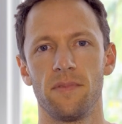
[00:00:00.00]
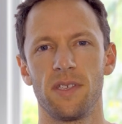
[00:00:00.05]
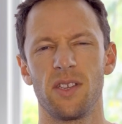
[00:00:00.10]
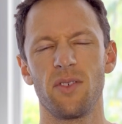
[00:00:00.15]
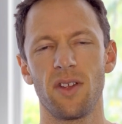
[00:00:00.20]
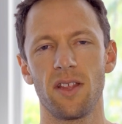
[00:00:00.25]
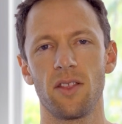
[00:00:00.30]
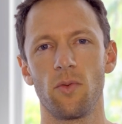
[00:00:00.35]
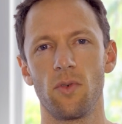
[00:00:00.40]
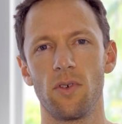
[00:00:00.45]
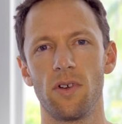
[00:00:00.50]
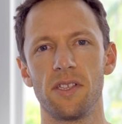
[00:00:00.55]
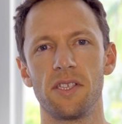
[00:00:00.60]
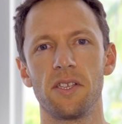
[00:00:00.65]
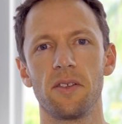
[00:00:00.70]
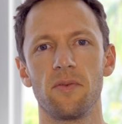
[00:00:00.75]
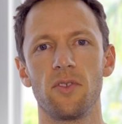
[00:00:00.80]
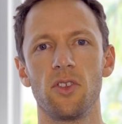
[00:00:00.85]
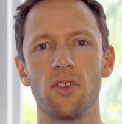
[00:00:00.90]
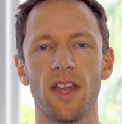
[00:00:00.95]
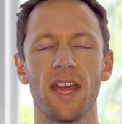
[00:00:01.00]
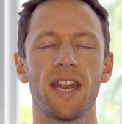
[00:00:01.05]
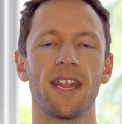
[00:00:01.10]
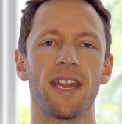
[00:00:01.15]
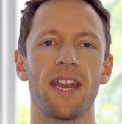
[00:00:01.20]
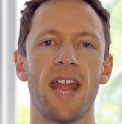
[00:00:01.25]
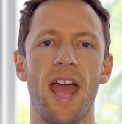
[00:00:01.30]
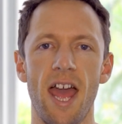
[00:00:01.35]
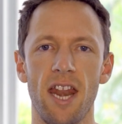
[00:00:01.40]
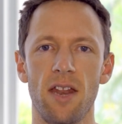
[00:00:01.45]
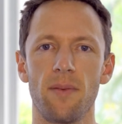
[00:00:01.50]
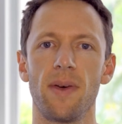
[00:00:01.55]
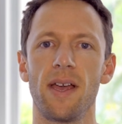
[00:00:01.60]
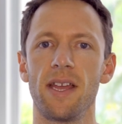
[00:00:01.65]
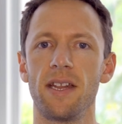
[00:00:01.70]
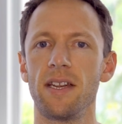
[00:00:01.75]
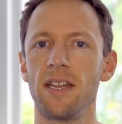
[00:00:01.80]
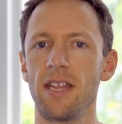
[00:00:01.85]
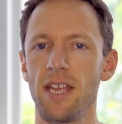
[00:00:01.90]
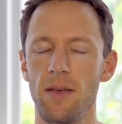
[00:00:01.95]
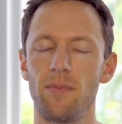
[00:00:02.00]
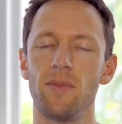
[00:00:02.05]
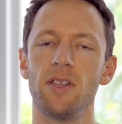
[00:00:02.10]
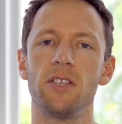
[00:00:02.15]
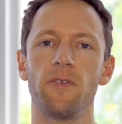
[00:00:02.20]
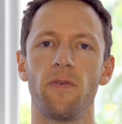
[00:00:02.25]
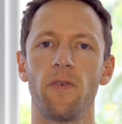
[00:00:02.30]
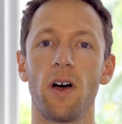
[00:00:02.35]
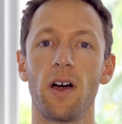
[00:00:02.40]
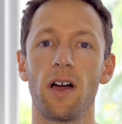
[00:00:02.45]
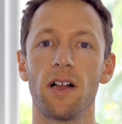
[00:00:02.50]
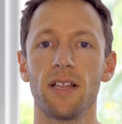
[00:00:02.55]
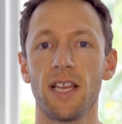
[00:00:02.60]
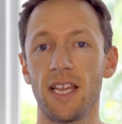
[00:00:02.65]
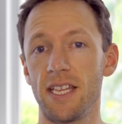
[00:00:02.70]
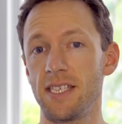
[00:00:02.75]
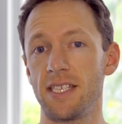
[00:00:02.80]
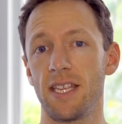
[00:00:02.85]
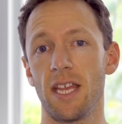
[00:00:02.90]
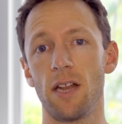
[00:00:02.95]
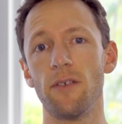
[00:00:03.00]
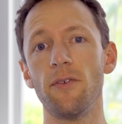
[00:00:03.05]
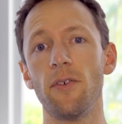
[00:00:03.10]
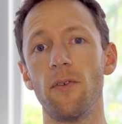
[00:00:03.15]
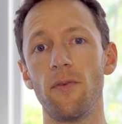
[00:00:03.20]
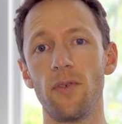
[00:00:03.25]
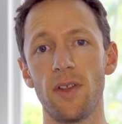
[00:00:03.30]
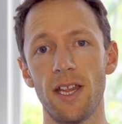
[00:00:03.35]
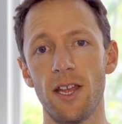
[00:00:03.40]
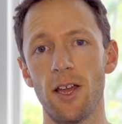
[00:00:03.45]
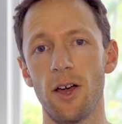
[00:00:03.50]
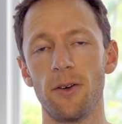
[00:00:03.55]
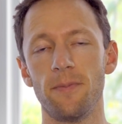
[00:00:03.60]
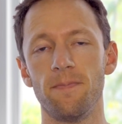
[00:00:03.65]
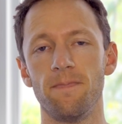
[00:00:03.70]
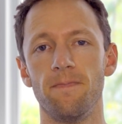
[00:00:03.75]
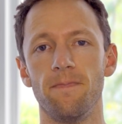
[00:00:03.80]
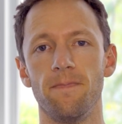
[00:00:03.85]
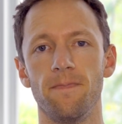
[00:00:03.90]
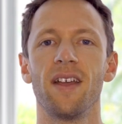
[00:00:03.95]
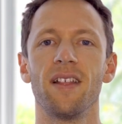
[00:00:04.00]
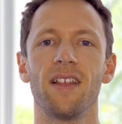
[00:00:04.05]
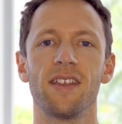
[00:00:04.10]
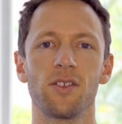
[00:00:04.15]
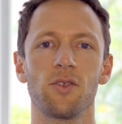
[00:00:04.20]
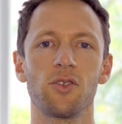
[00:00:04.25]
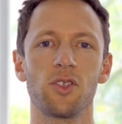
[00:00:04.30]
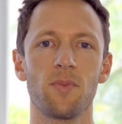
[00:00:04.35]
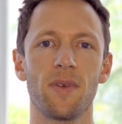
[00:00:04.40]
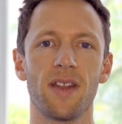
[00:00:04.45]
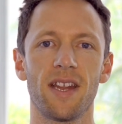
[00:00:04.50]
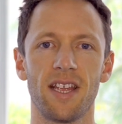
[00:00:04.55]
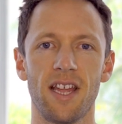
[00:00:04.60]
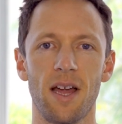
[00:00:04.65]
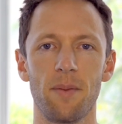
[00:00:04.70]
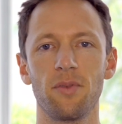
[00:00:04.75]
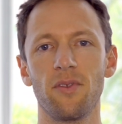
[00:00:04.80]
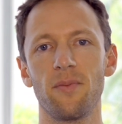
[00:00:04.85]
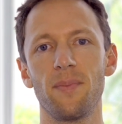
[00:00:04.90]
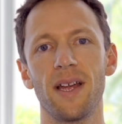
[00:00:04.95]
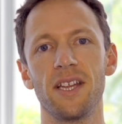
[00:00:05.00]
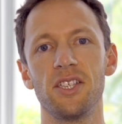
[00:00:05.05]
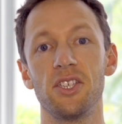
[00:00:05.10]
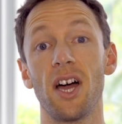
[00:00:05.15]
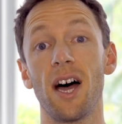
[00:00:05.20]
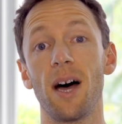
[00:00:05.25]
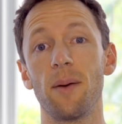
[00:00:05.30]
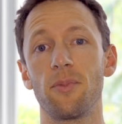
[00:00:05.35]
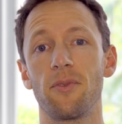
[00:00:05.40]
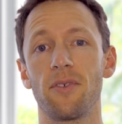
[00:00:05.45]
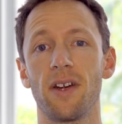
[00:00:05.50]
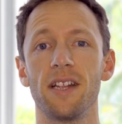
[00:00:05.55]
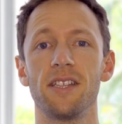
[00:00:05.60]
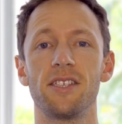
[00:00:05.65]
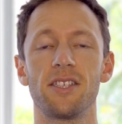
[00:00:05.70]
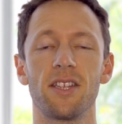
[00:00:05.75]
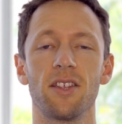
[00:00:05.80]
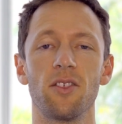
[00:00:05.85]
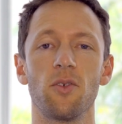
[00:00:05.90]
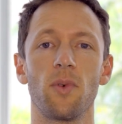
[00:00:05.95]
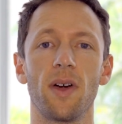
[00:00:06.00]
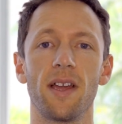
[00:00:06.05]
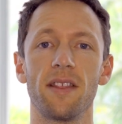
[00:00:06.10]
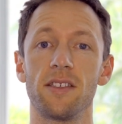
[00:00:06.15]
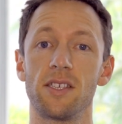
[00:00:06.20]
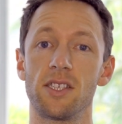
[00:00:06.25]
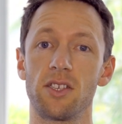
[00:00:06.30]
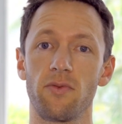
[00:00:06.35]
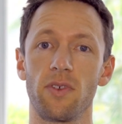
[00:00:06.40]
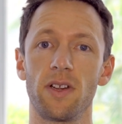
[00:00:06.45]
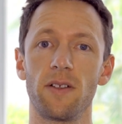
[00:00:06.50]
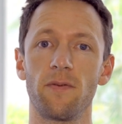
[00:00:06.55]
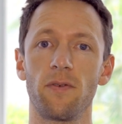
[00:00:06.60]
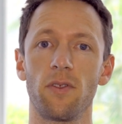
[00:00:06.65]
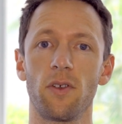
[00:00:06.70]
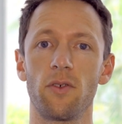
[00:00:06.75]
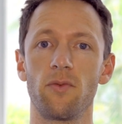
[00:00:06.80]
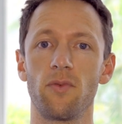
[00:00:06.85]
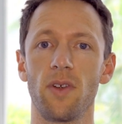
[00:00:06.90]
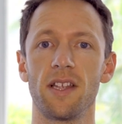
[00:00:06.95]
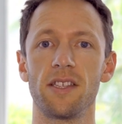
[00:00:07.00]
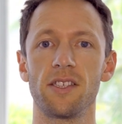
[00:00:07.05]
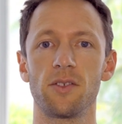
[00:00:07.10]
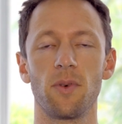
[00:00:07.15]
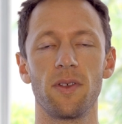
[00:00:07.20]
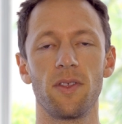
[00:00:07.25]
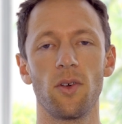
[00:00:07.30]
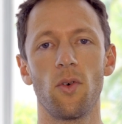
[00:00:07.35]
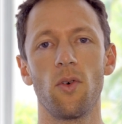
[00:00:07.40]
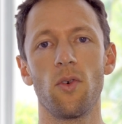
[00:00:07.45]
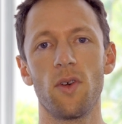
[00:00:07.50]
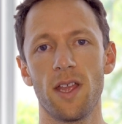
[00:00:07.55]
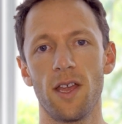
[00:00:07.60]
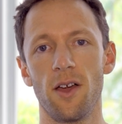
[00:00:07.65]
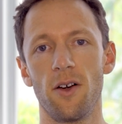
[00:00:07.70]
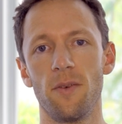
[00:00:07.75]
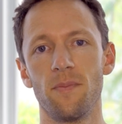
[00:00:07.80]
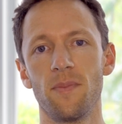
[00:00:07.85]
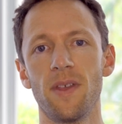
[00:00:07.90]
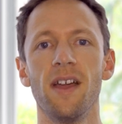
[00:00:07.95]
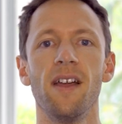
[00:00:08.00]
So in other words, you're getting an animated image file instead of a video. There's also been a couple of major upgrades to the way that Screenflow runs with audio.